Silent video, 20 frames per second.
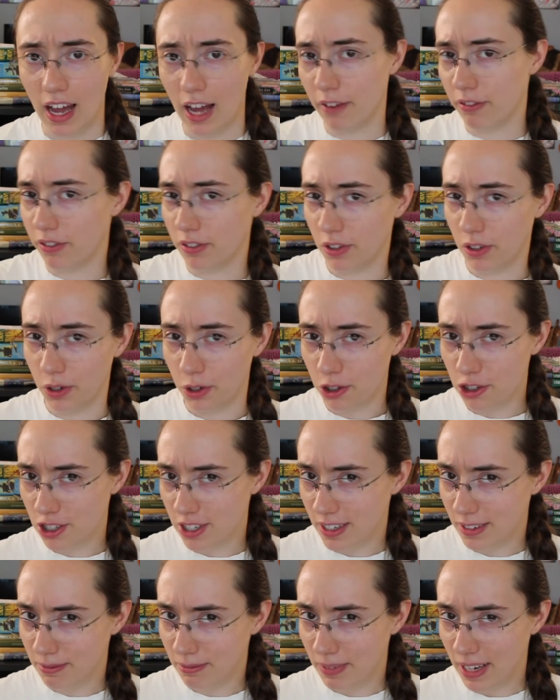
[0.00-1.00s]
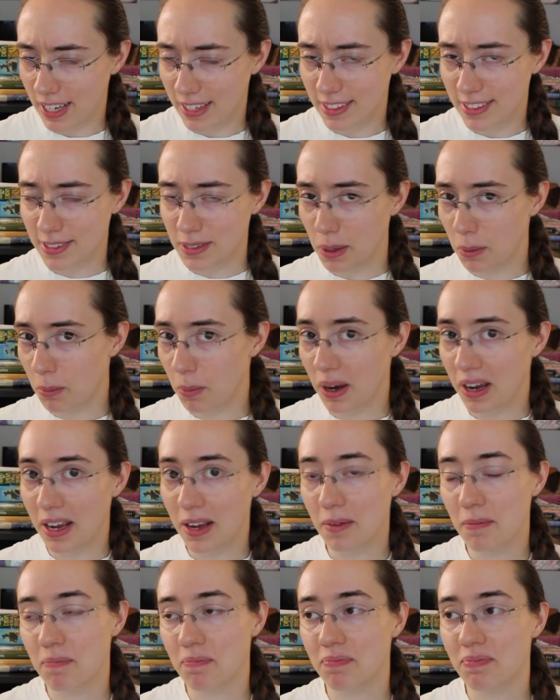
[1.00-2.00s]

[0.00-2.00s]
evolution in some way.